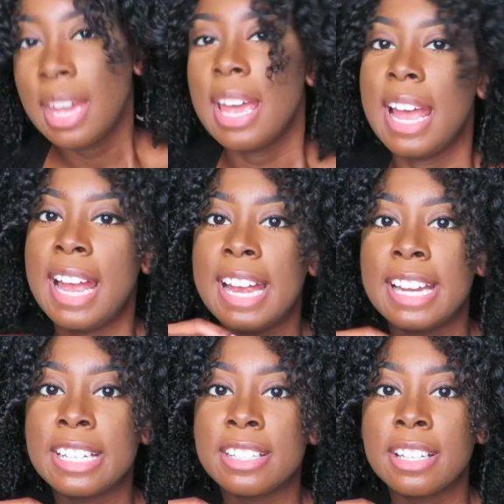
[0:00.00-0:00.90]

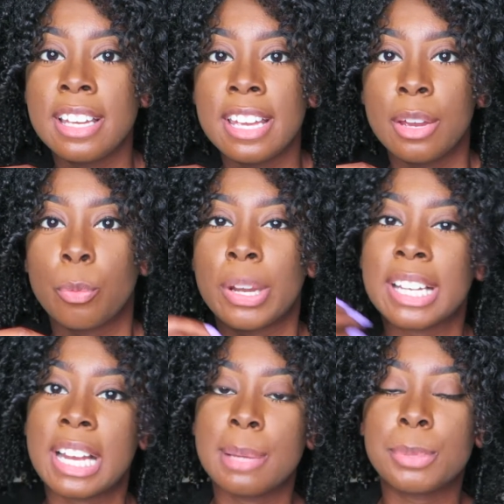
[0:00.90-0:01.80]
And when it
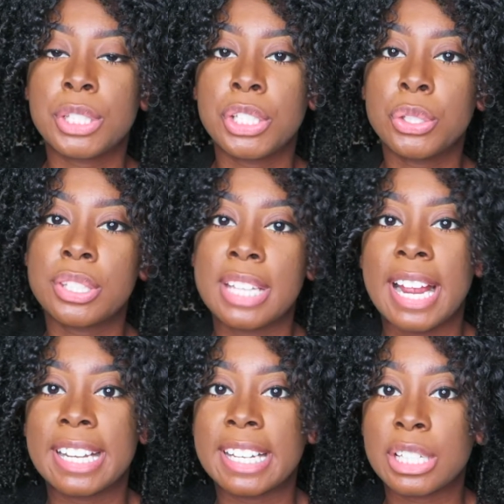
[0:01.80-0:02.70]
comes to
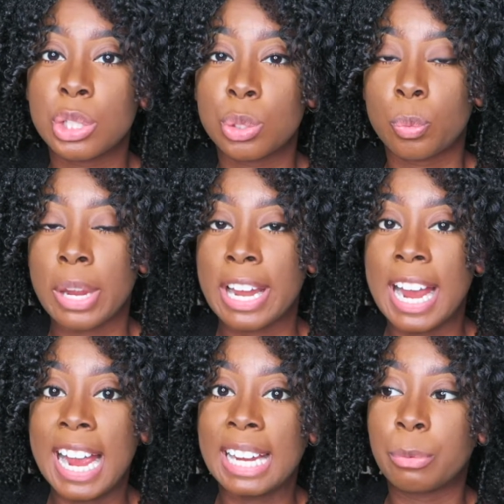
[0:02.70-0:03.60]
signings where
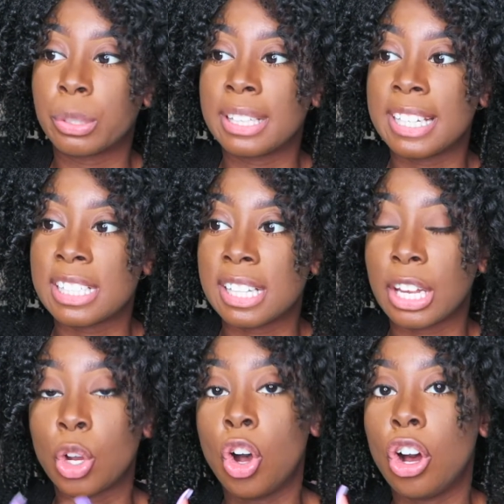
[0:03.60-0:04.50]
I would need to like
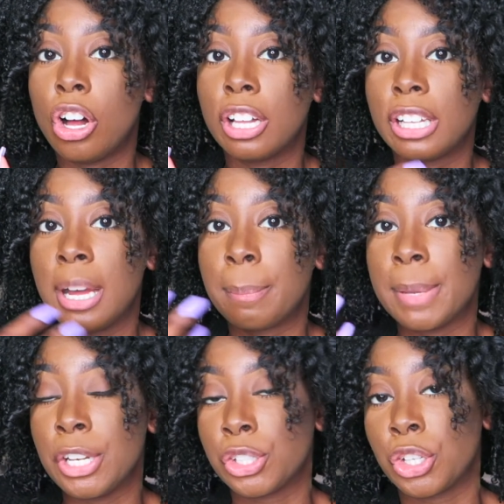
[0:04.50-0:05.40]
call up
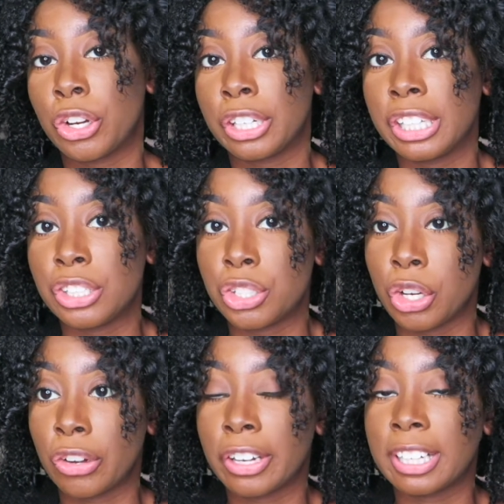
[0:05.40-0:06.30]
an attorney
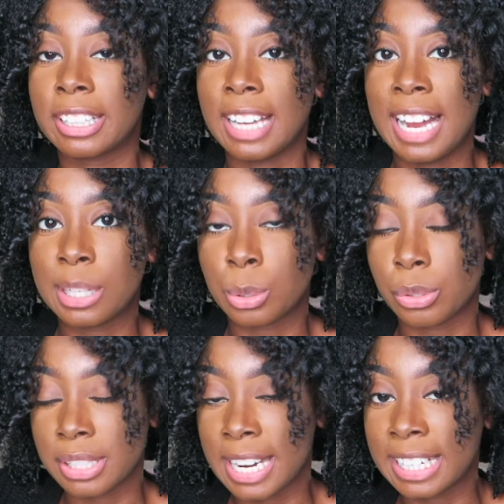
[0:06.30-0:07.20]
during the actual
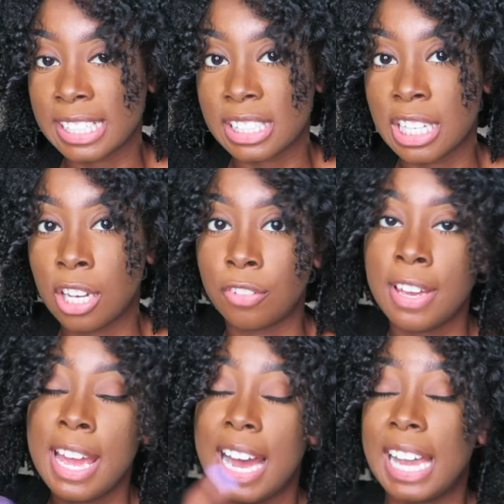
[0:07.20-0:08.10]
signing itself,
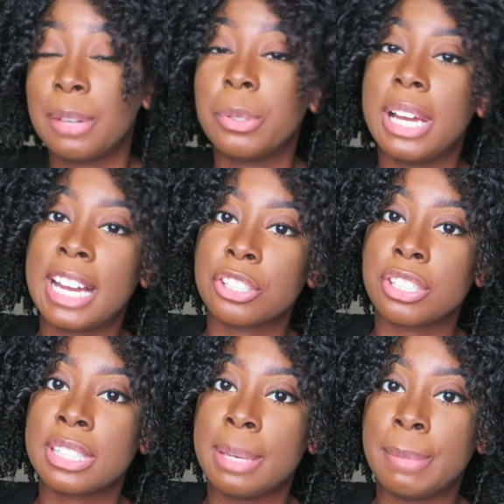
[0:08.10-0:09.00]
I will actually
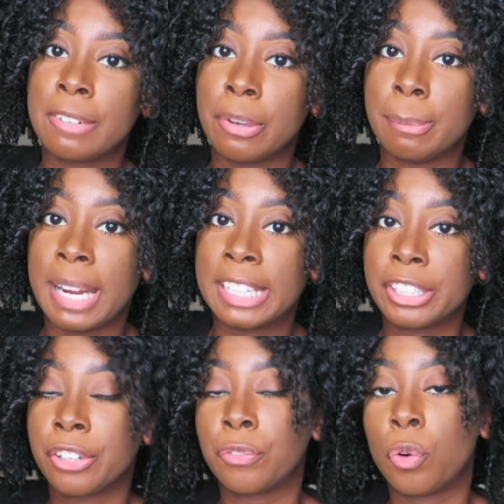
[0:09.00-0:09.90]
set my
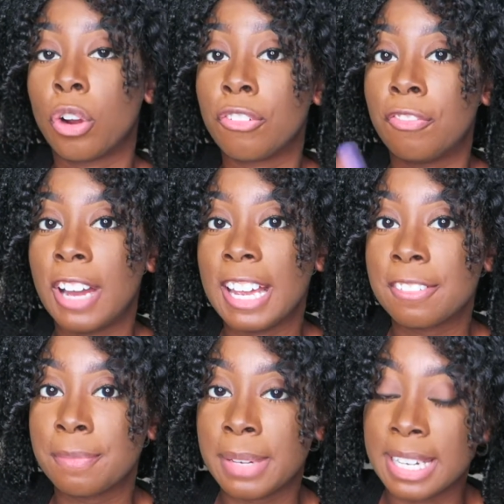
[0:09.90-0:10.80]
reminder for
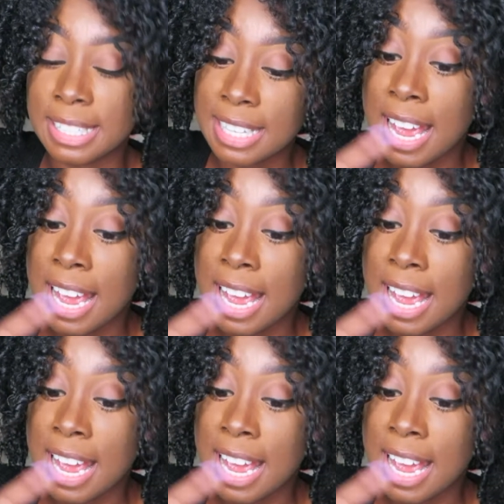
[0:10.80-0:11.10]
5 minutes